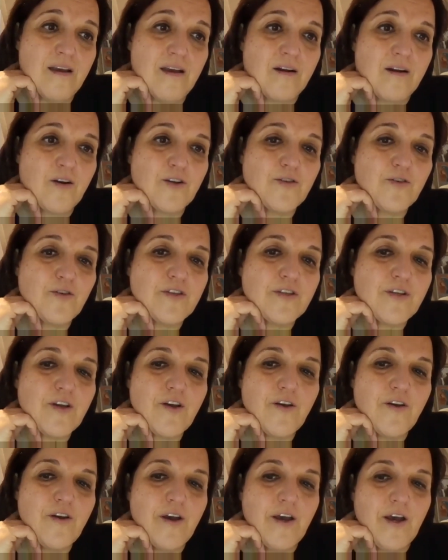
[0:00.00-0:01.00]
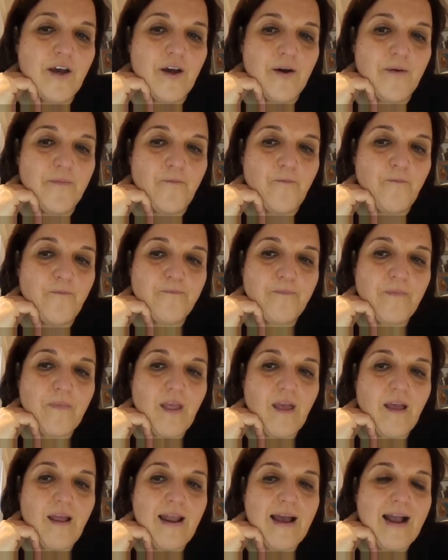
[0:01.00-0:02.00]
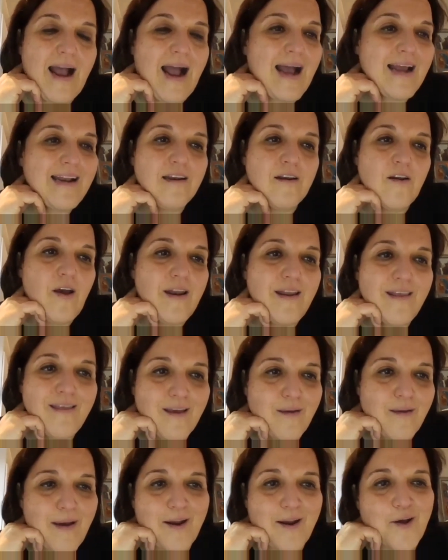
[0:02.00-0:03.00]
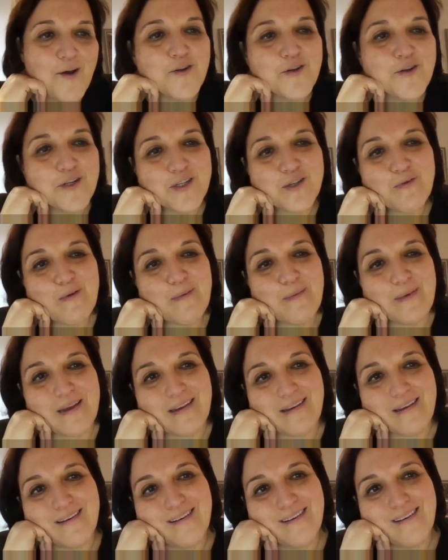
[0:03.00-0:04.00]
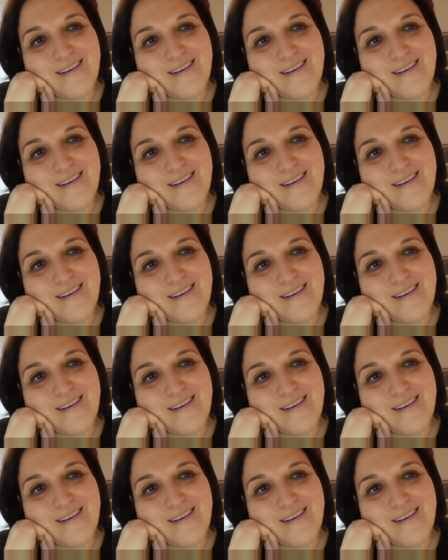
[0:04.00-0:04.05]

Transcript: Because also, like, I didn't know anything about ocean swimming.